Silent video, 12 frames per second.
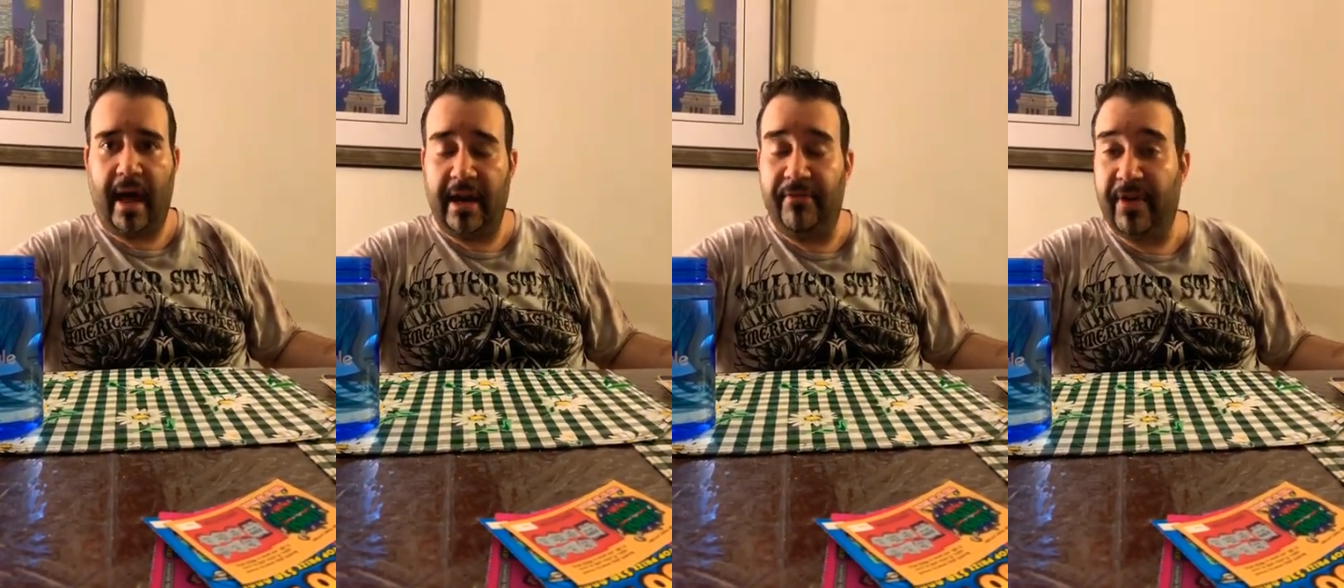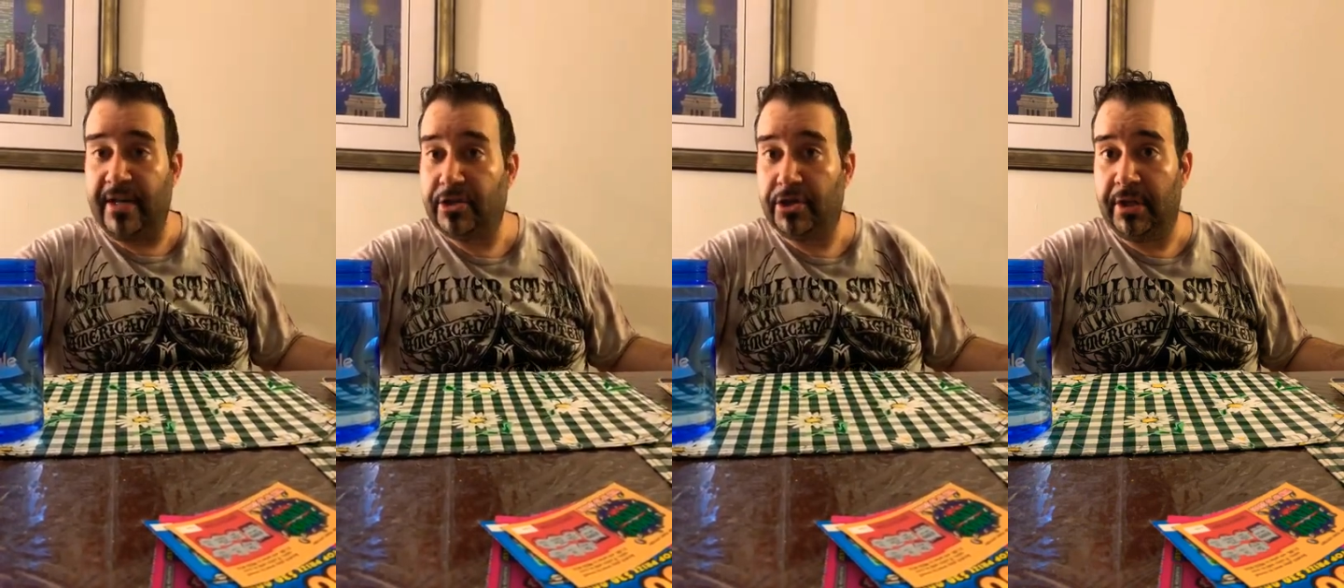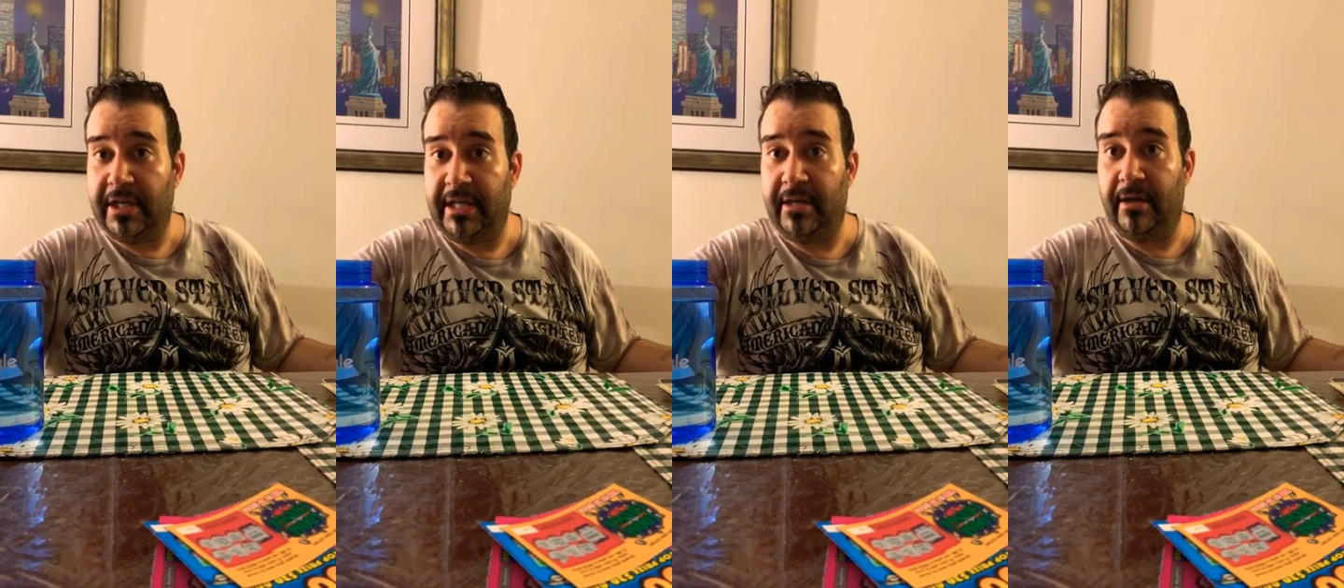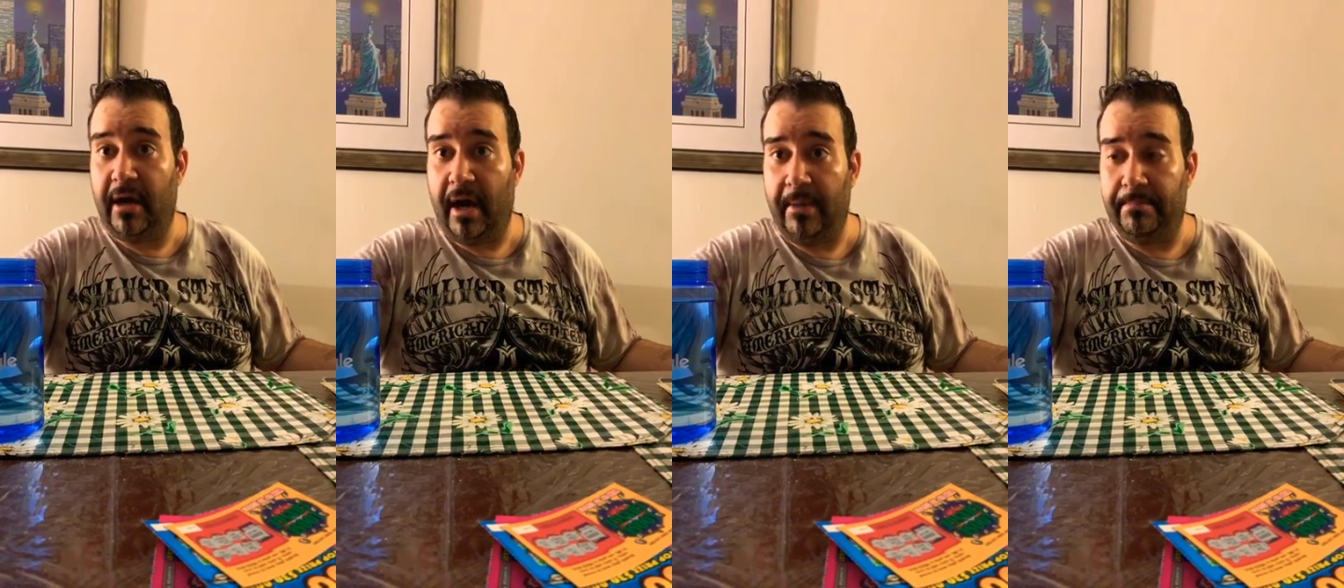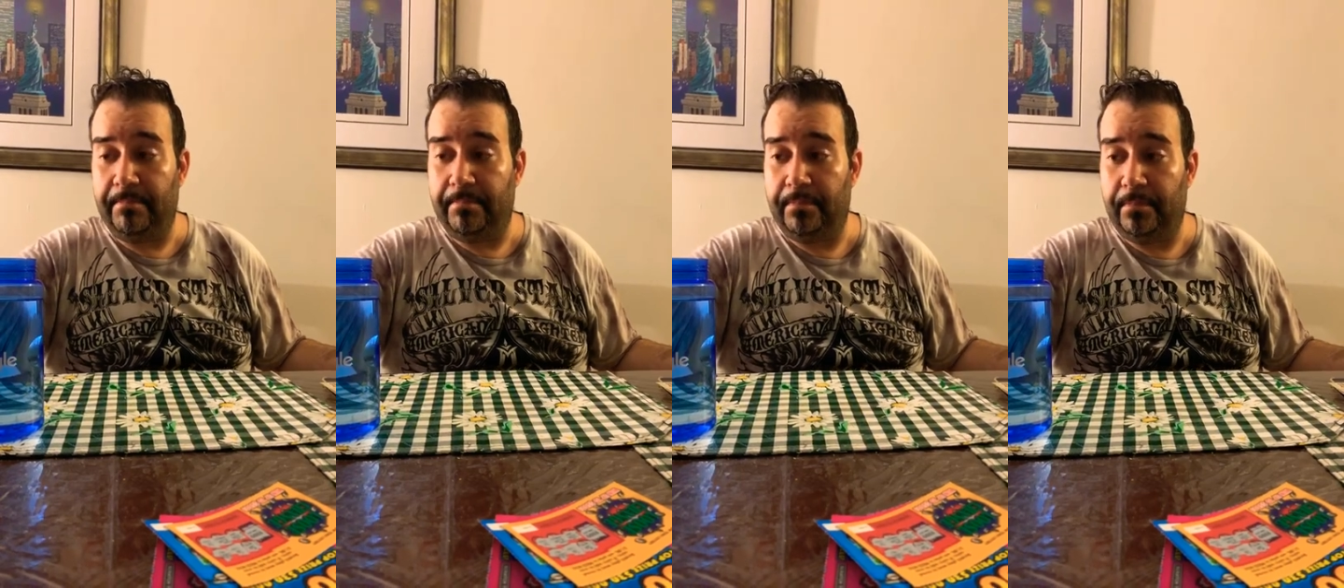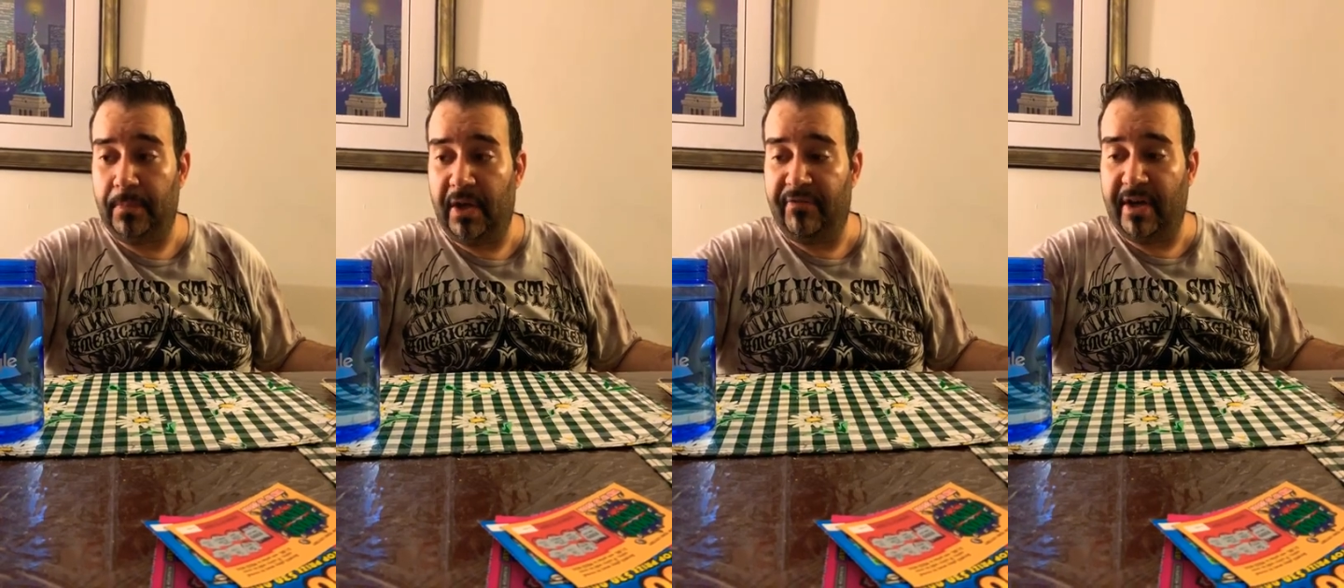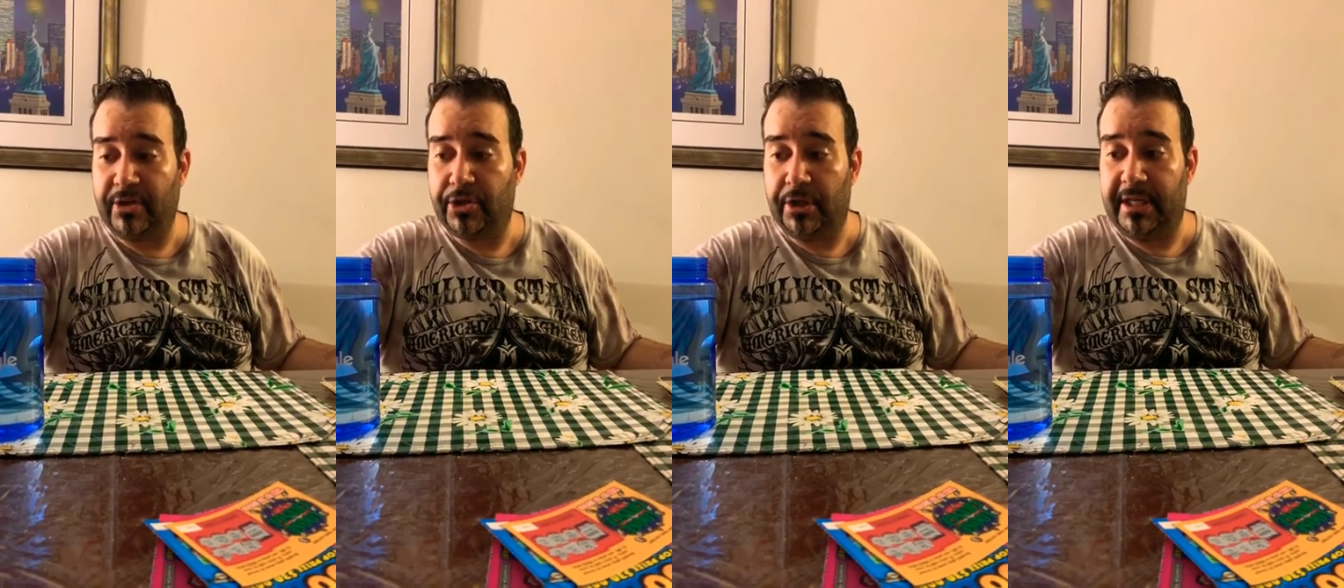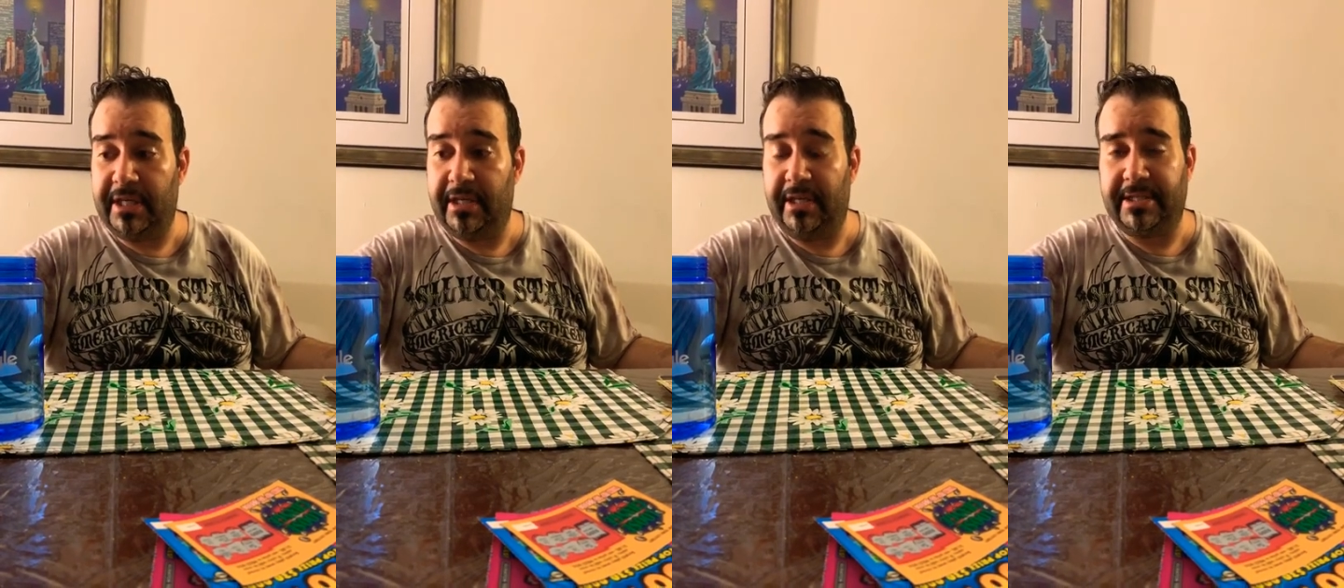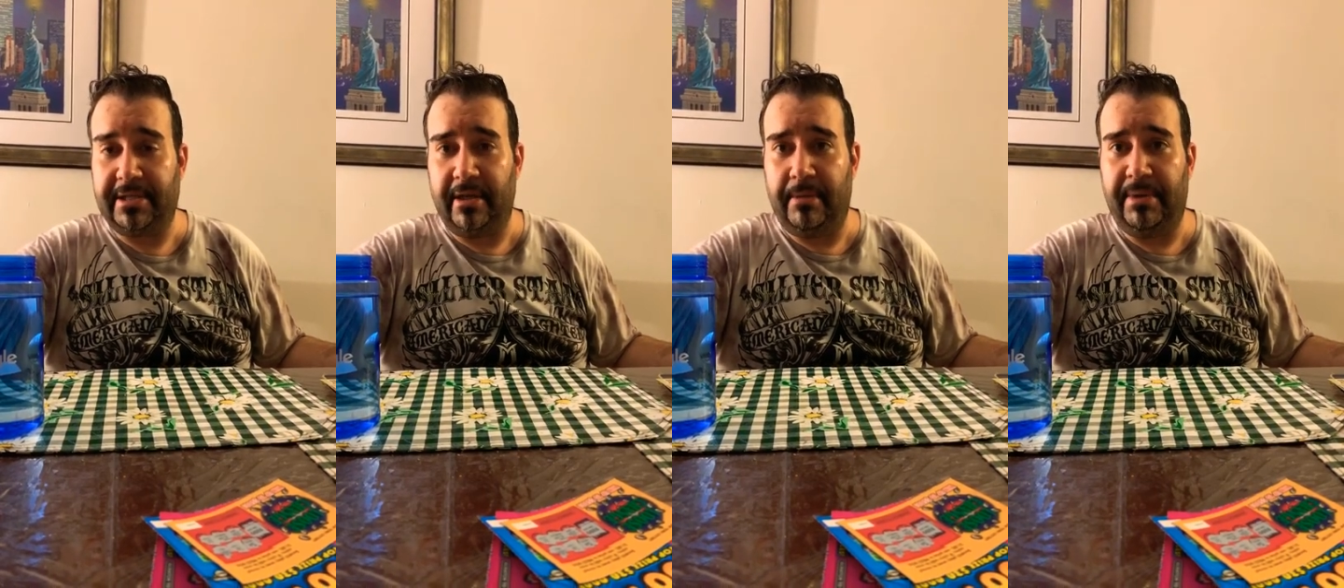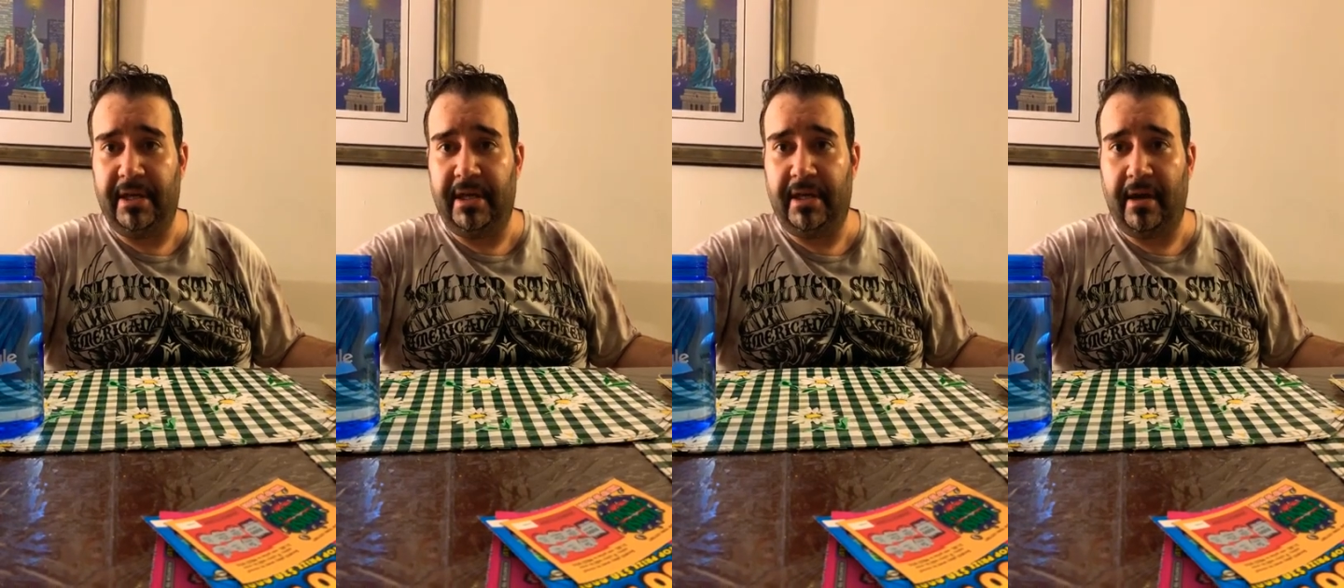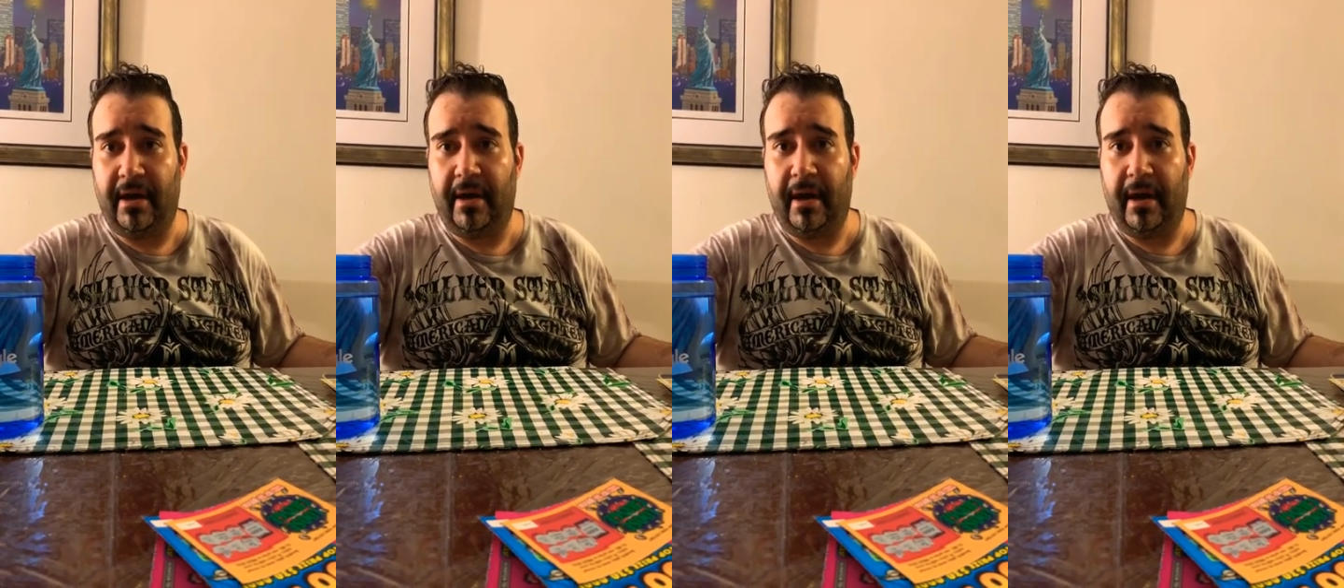And eventually, eventually it's going to be